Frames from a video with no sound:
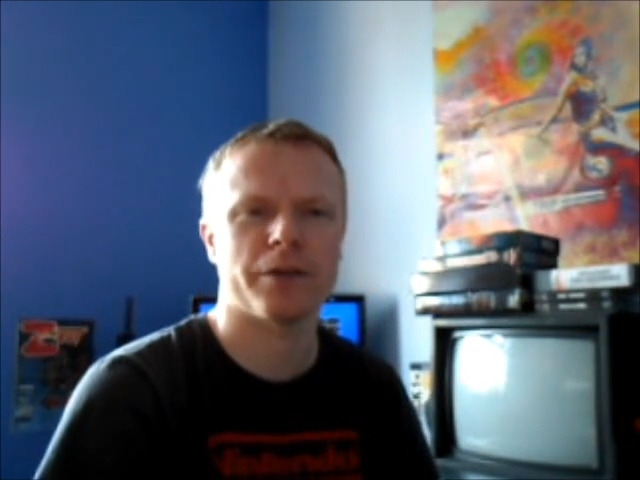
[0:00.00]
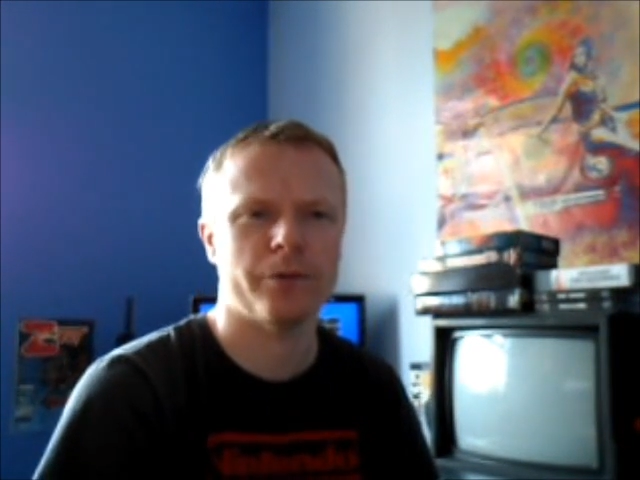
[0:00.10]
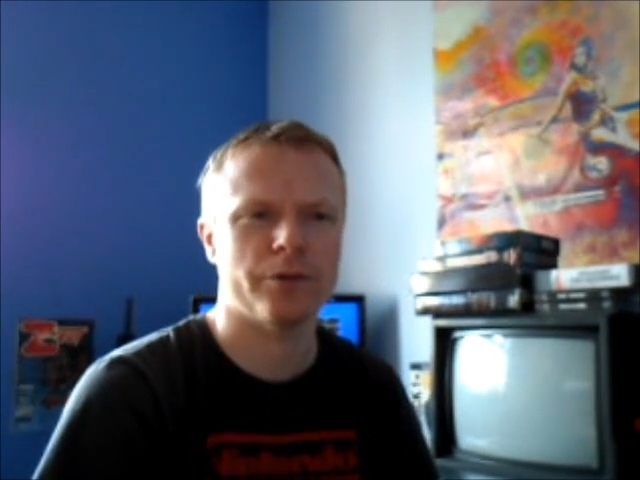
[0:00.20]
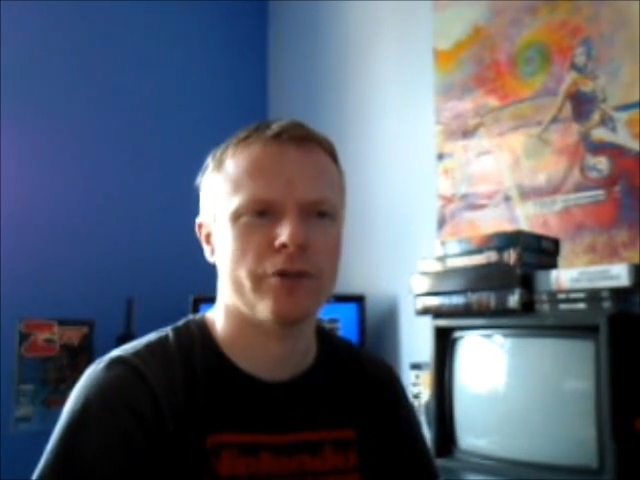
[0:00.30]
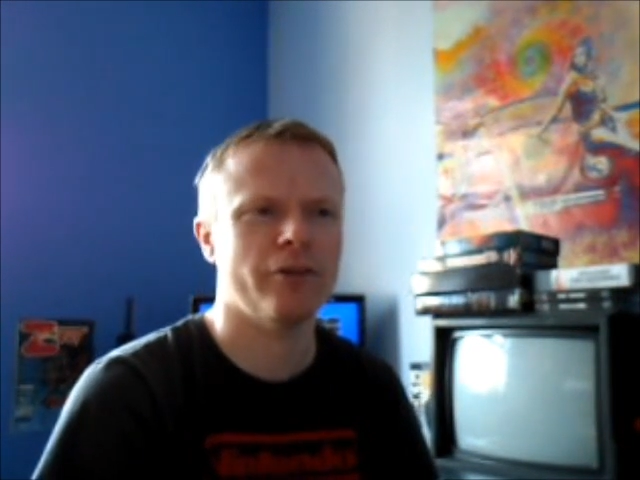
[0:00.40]

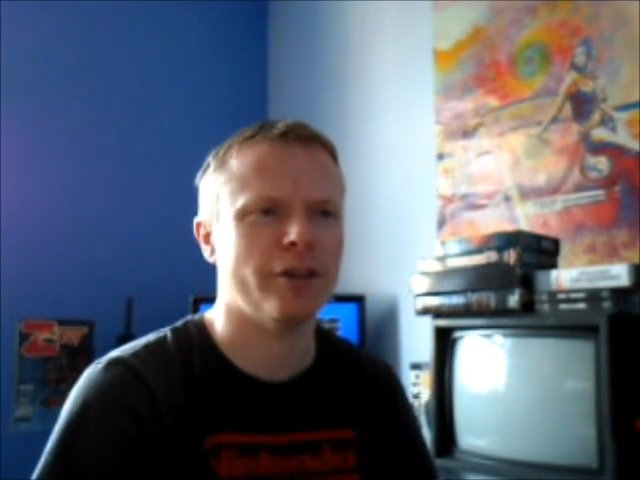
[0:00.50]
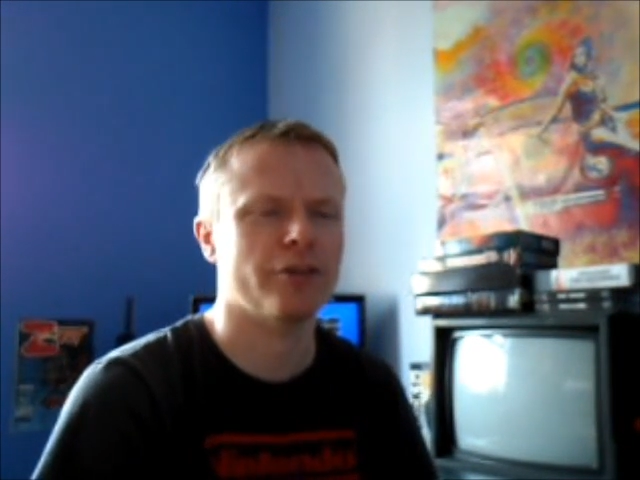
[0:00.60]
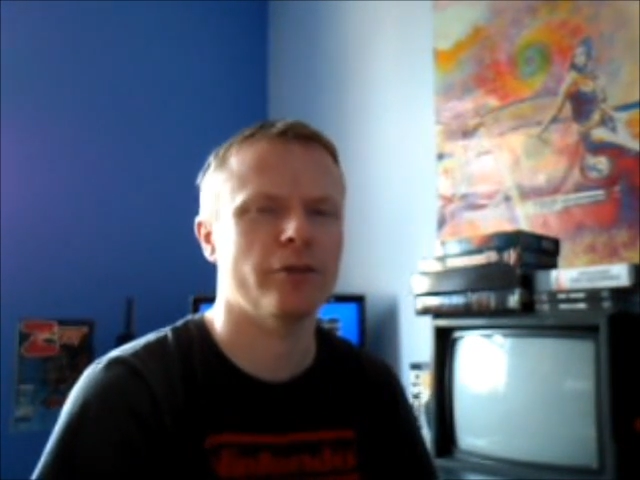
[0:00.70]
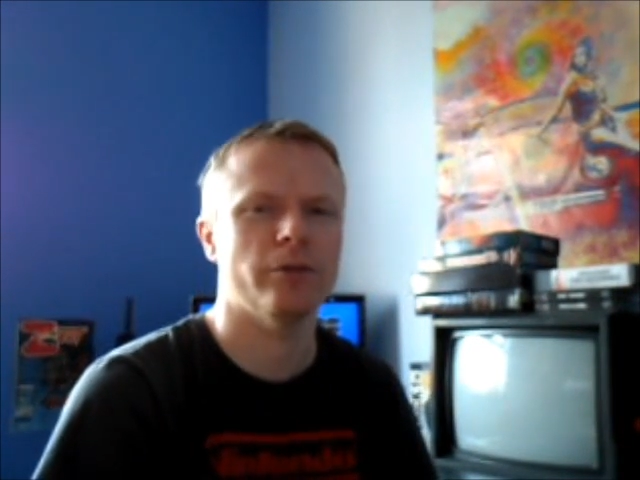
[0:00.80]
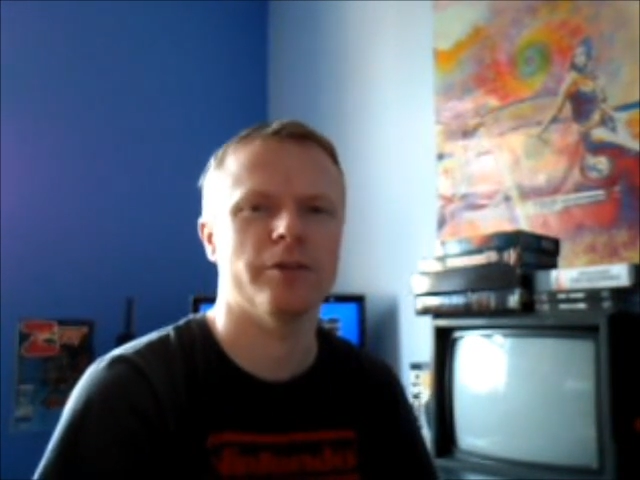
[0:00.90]
Chaos Field's a
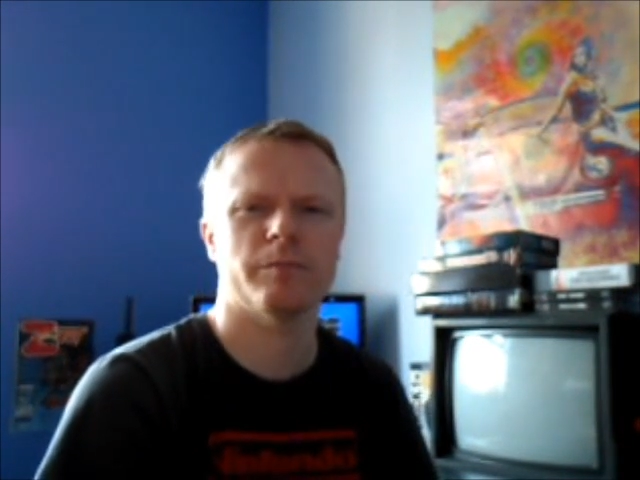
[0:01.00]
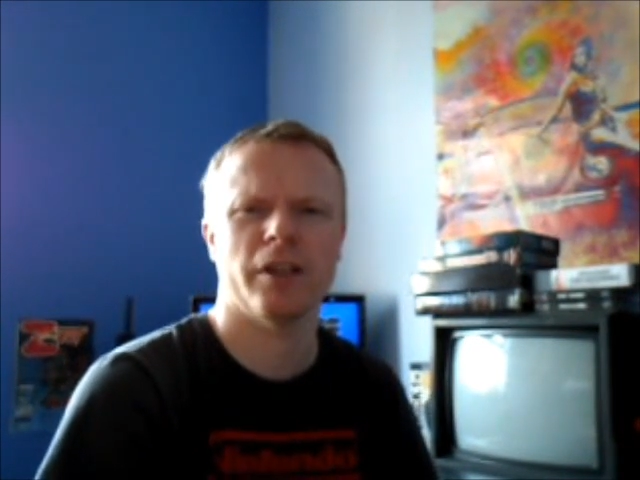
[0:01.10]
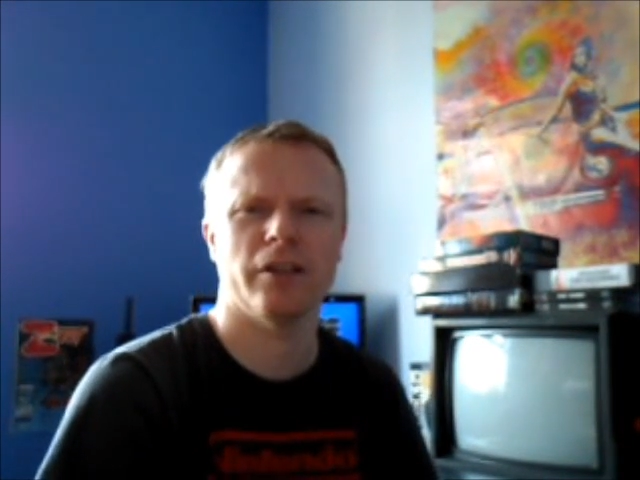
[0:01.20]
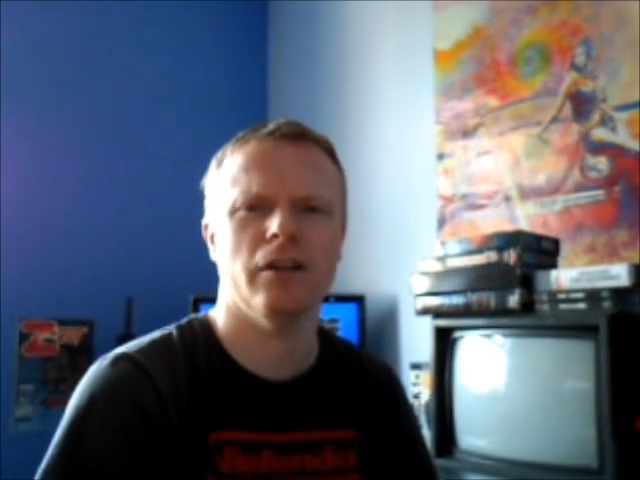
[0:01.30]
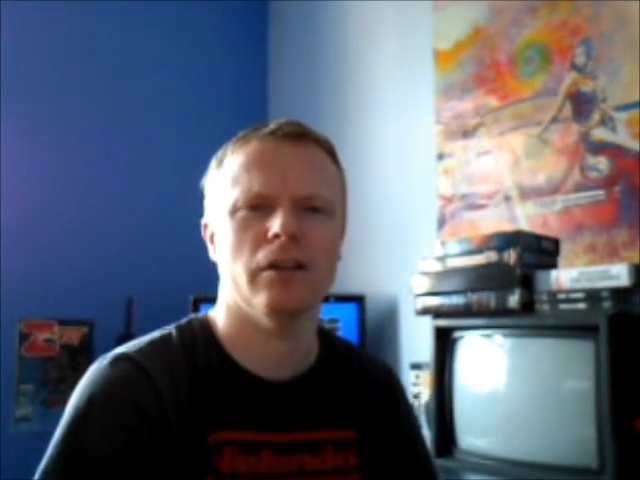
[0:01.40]
great shooter. It's
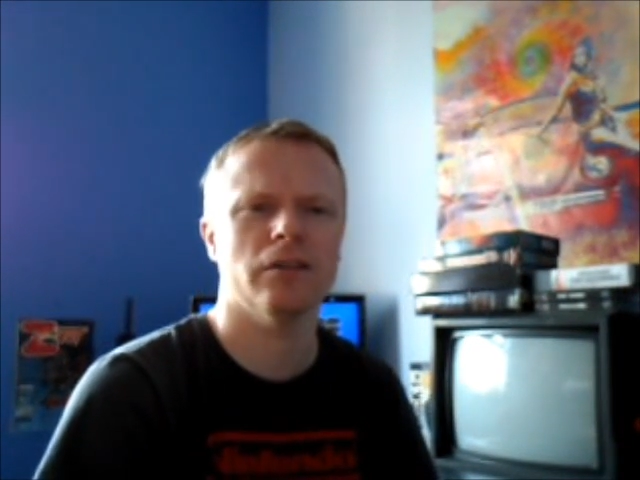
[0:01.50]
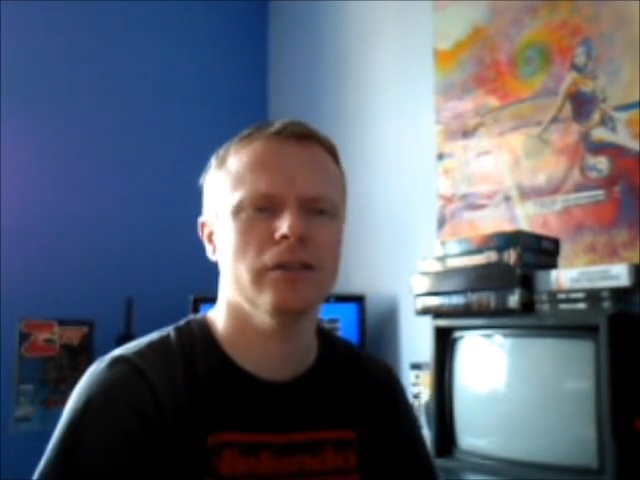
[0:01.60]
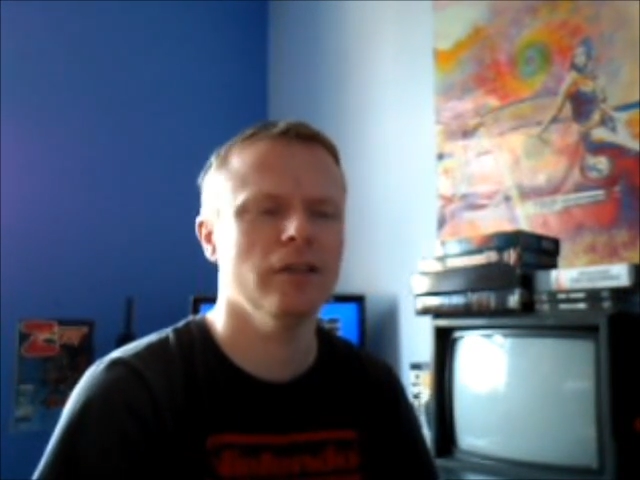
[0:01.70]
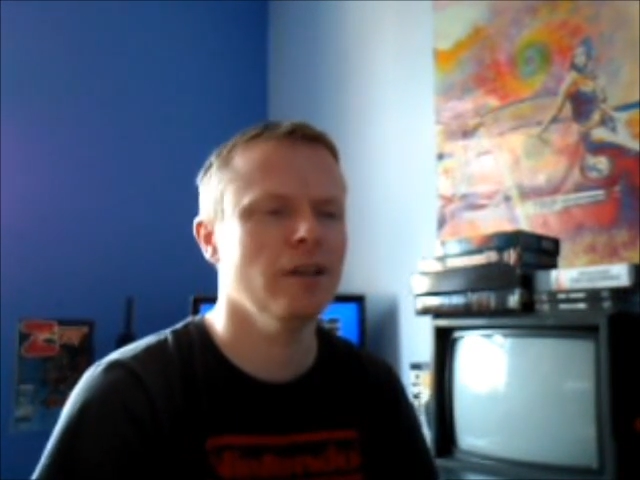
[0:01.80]
bloody hard.